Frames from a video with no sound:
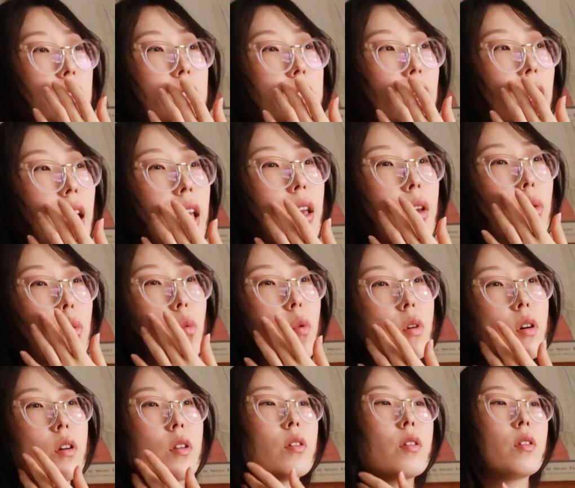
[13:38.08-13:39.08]
day
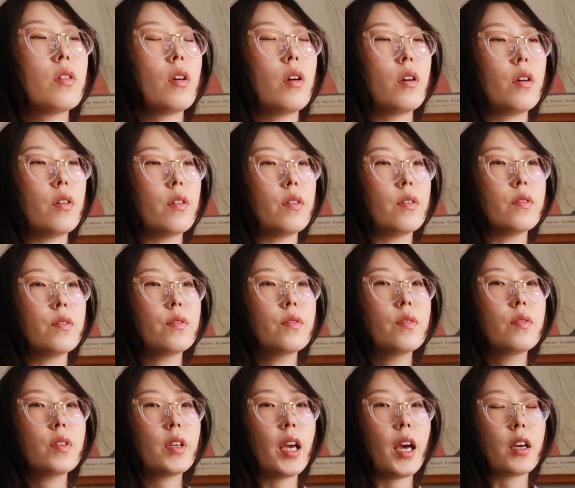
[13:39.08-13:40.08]
worth
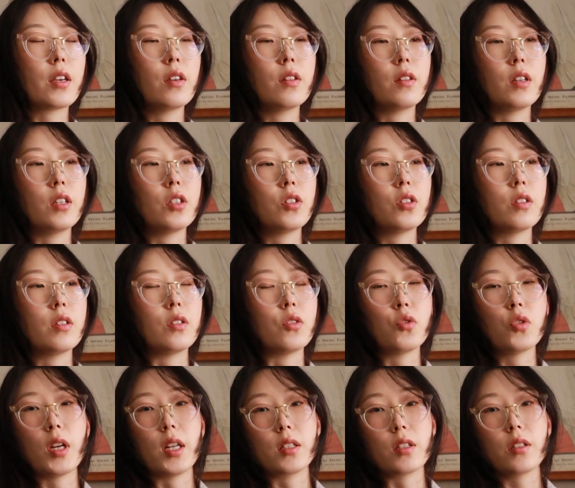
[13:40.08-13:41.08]
of calculation
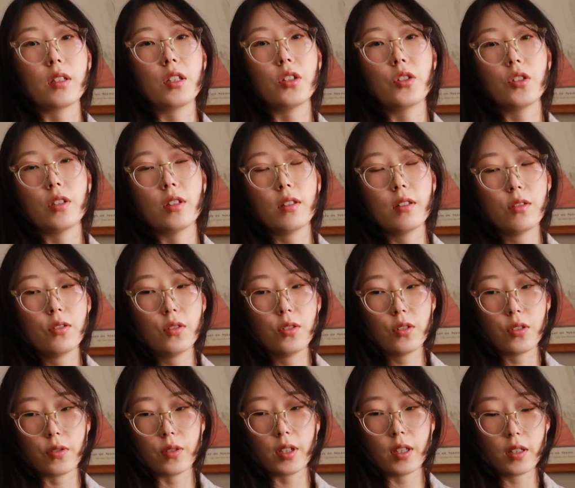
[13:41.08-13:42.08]
and translation
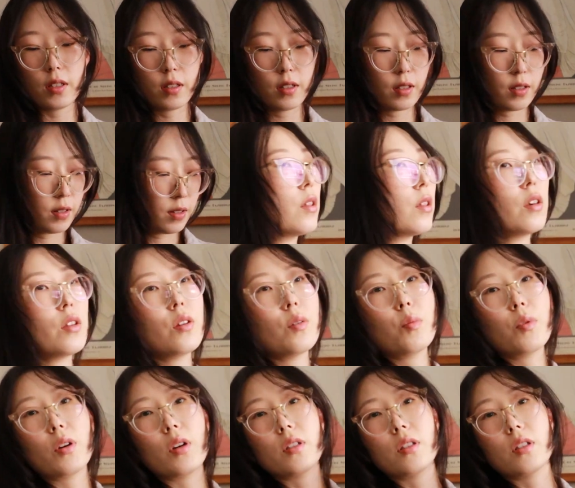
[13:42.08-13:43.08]
to it. Another
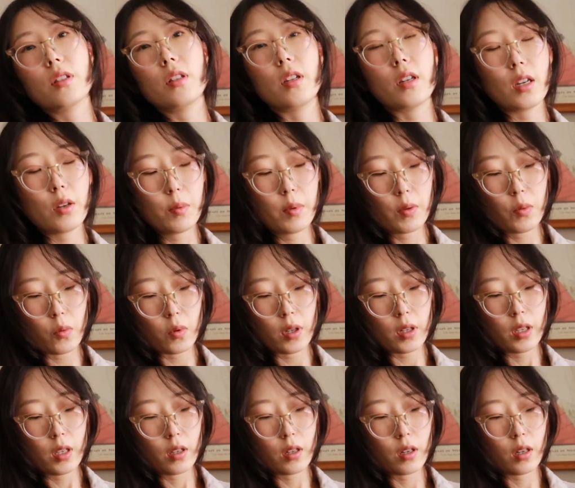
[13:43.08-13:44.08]
project that I've been
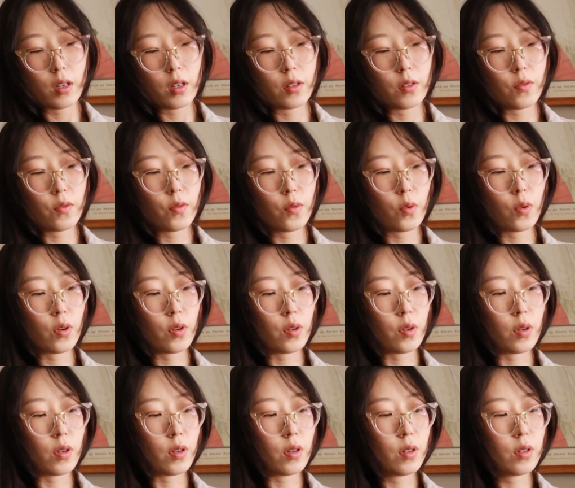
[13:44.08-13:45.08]
working on
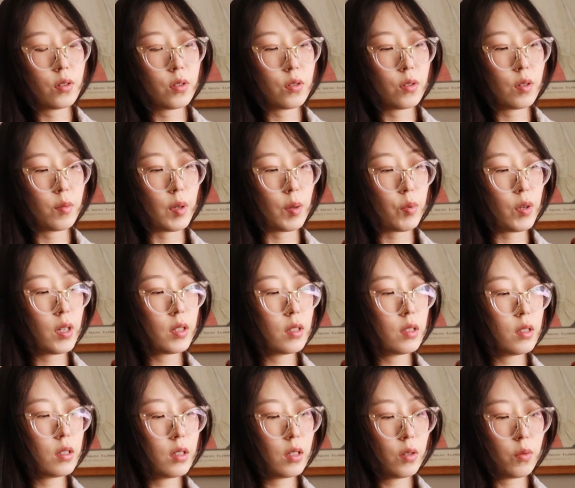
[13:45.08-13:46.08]
during my
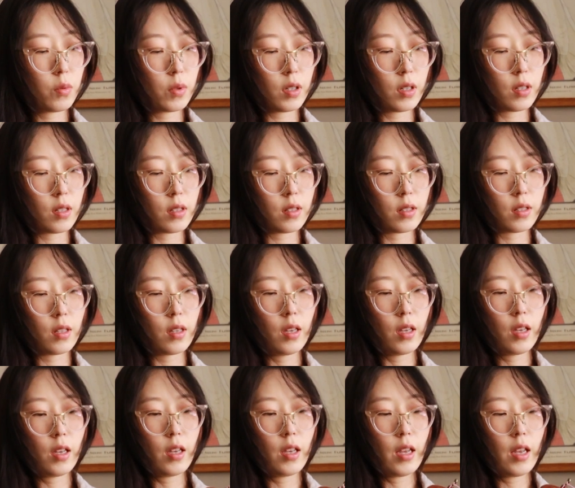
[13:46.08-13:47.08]
pregnancy was
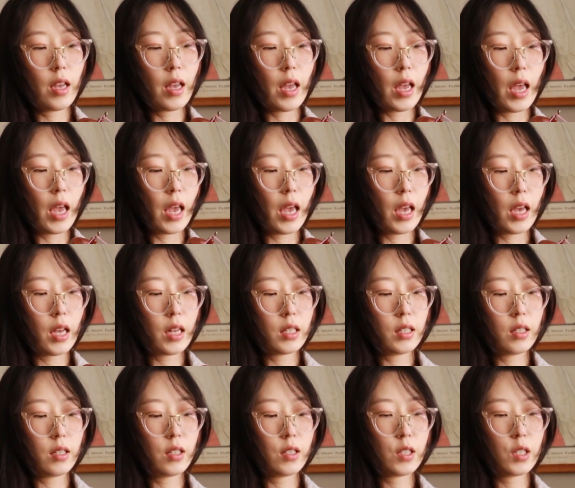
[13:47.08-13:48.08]

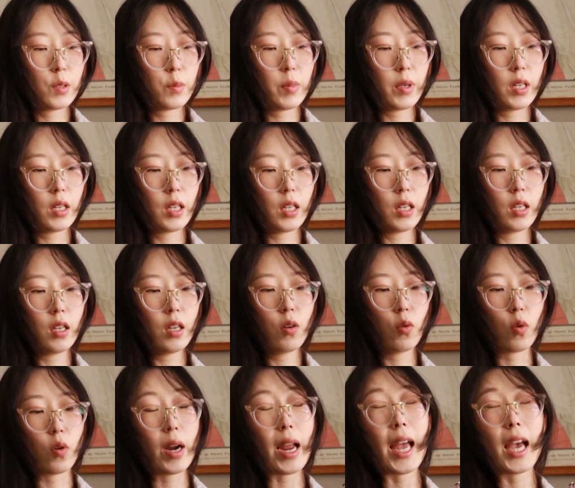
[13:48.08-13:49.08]
hand spinning
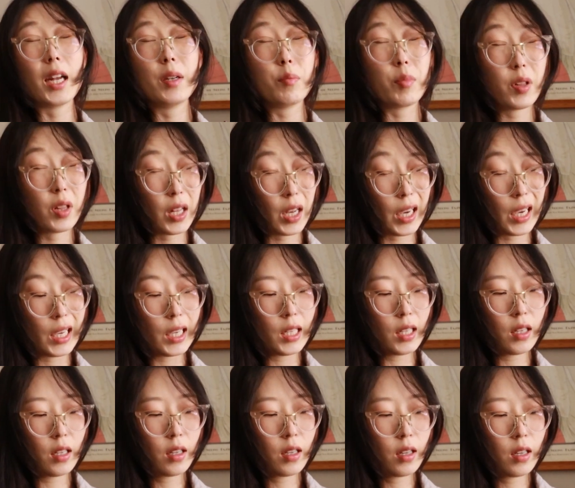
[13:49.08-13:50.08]
or hand
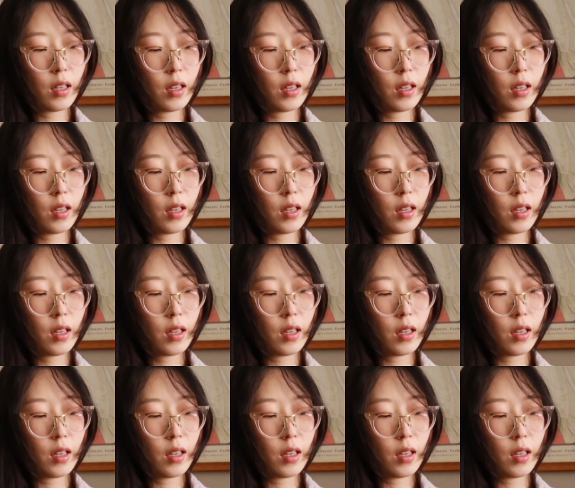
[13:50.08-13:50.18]
plying